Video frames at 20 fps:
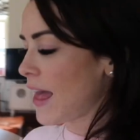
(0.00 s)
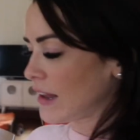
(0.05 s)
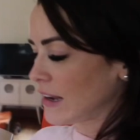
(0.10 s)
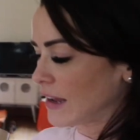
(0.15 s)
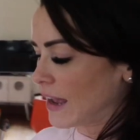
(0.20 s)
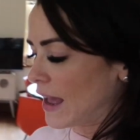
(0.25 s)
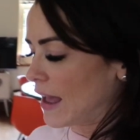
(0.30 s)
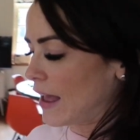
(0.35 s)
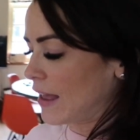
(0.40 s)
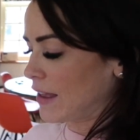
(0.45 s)

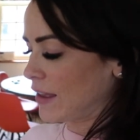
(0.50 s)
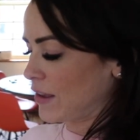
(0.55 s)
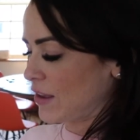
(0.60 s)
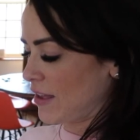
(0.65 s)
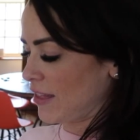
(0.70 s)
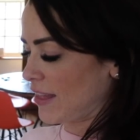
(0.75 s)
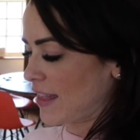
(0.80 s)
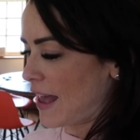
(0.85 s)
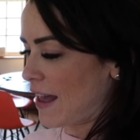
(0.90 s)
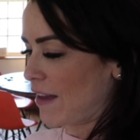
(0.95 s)
Ella
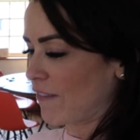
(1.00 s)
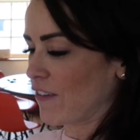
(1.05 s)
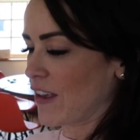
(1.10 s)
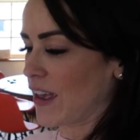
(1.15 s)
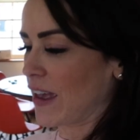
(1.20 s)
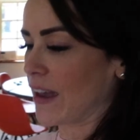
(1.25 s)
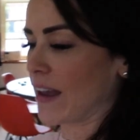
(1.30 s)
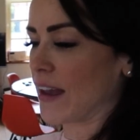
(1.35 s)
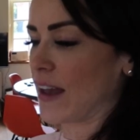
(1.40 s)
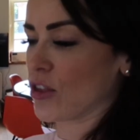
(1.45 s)
is
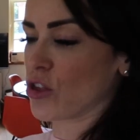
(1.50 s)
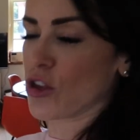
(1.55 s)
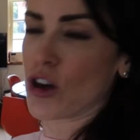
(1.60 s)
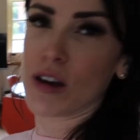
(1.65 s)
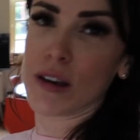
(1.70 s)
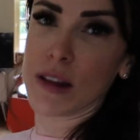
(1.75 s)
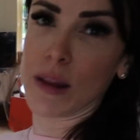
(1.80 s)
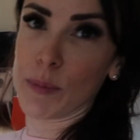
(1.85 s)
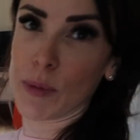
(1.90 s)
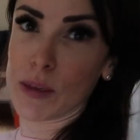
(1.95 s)
having a
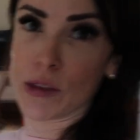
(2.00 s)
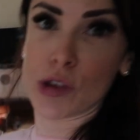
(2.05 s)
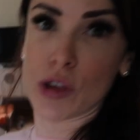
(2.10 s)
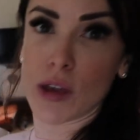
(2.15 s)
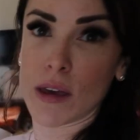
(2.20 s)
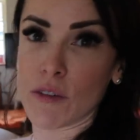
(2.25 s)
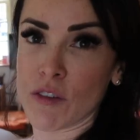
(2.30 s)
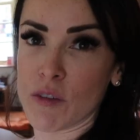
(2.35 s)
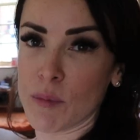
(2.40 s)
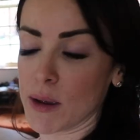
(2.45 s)
chocolate
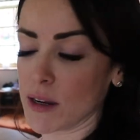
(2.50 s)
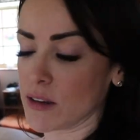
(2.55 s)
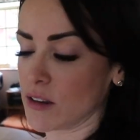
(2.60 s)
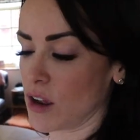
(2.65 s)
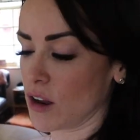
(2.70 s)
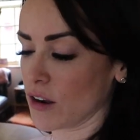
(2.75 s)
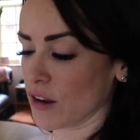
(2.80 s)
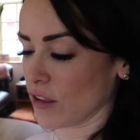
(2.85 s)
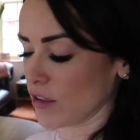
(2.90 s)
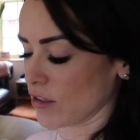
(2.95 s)
milkshake from
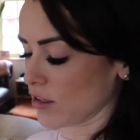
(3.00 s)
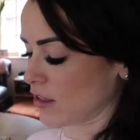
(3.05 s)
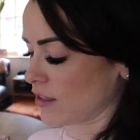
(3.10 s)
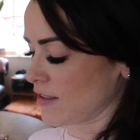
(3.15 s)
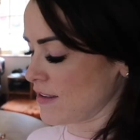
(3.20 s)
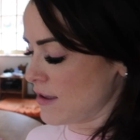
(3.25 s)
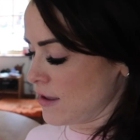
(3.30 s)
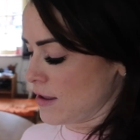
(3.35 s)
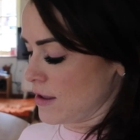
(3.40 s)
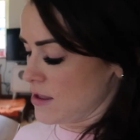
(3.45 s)
McDonald's,